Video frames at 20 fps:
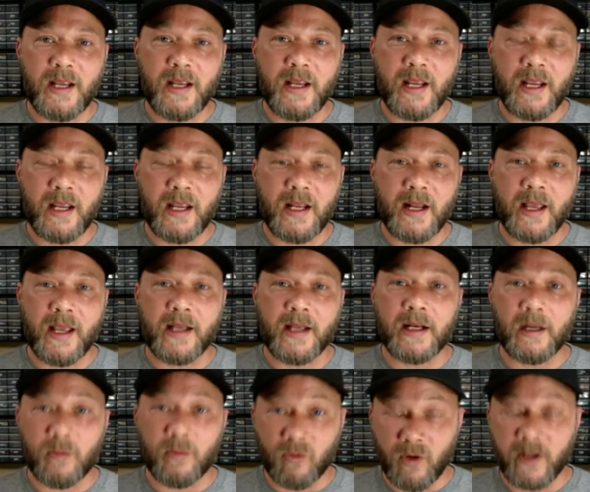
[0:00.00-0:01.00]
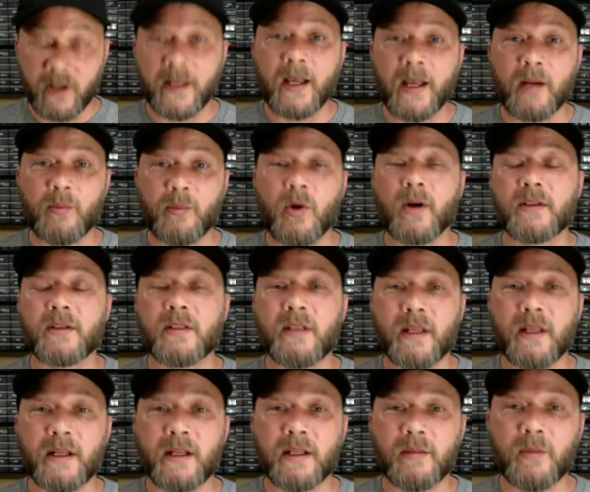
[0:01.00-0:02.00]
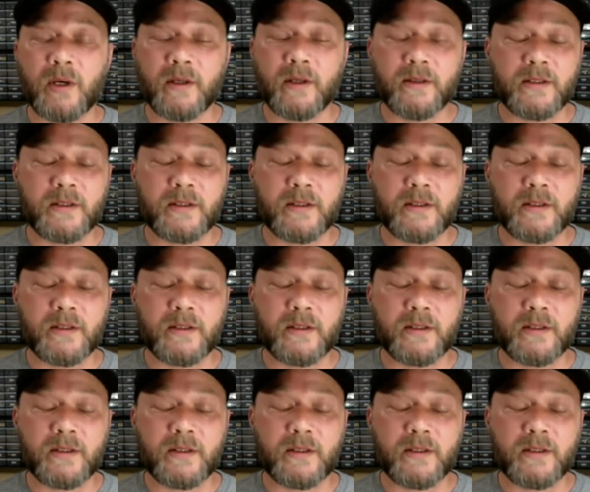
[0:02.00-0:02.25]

and I ended up running out of parts at the end of the month.